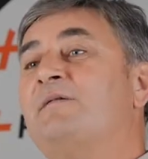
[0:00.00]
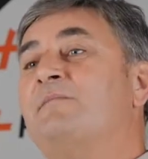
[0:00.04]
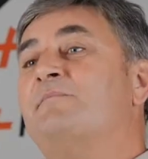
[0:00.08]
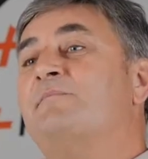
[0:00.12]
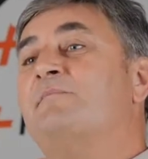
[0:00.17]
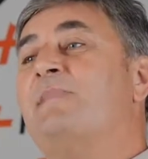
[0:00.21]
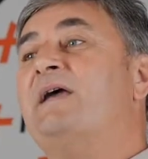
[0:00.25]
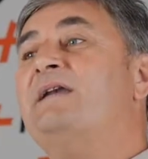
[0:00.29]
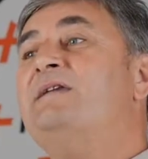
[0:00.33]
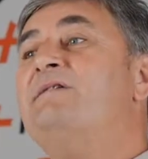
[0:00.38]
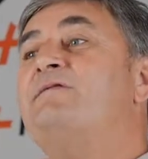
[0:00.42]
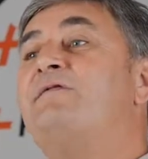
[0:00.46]

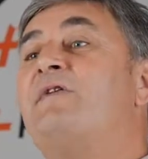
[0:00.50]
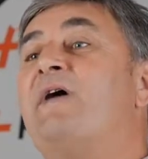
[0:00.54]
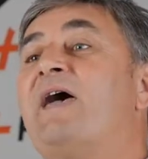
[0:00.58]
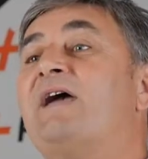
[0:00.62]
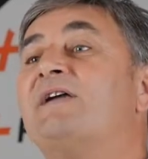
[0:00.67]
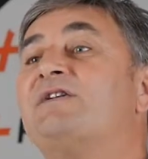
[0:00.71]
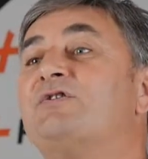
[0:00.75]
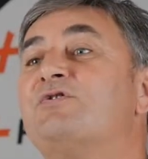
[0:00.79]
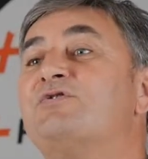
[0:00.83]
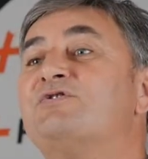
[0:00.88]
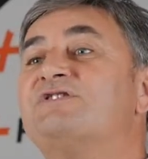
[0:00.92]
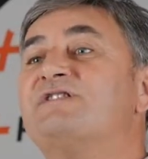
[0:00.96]
Many
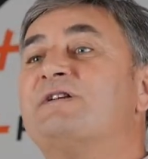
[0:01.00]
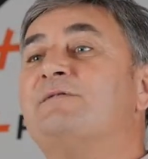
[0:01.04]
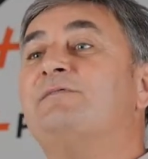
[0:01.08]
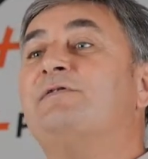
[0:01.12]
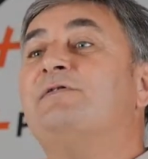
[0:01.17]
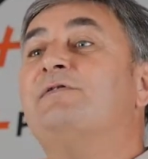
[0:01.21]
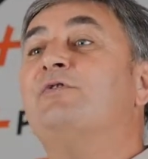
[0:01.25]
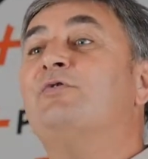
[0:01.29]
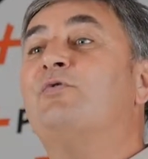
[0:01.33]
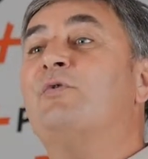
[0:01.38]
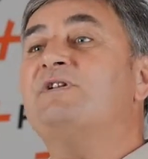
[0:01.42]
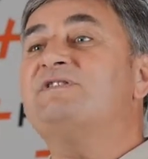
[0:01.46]
factors
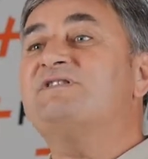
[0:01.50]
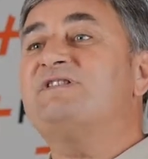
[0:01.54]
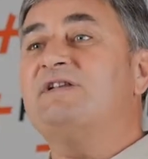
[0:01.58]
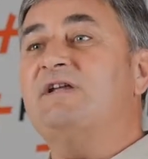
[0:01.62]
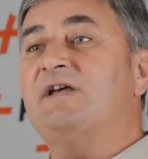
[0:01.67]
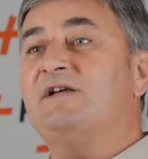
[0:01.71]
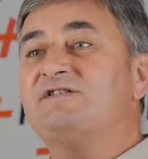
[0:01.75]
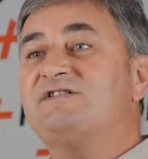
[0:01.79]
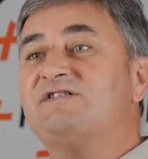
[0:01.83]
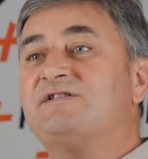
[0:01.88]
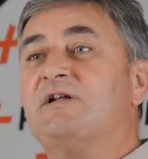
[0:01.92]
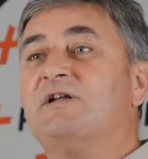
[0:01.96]
influence the
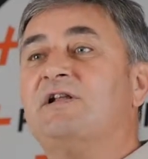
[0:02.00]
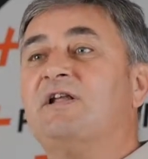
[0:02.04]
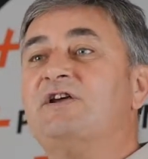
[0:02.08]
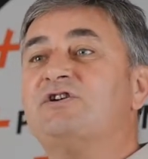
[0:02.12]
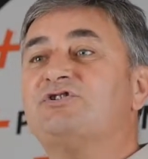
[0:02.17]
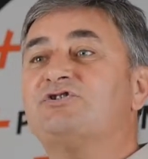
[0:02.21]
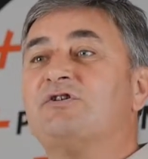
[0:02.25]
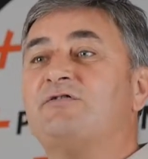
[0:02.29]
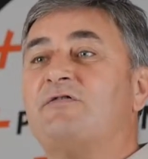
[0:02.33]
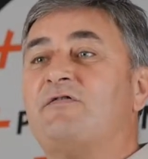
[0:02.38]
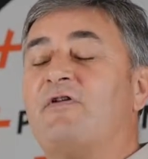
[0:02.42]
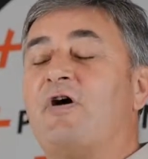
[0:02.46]

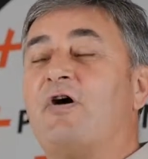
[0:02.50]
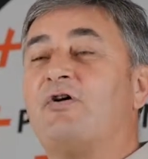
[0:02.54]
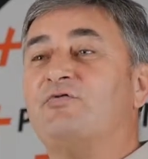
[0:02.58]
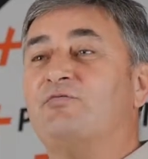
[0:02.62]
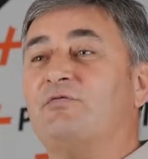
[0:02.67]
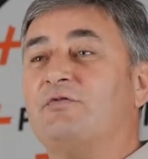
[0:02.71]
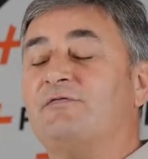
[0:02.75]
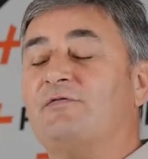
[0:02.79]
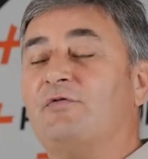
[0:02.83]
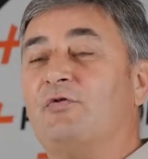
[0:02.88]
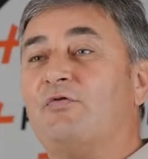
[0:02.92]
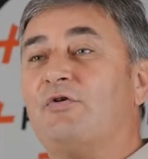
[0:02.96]
installation of
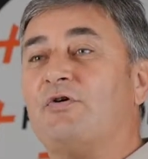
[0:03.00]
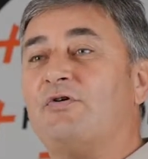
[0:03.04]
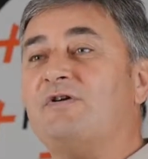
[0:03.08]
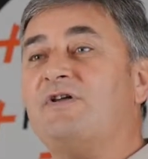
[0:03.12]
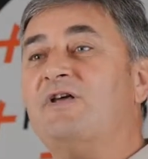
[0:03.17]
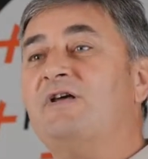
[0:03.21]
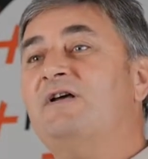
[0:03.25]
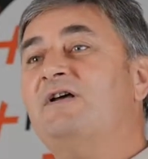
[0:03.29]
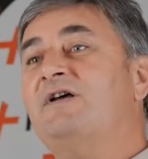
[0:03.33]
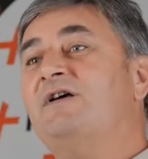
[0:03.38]
hardwood floor,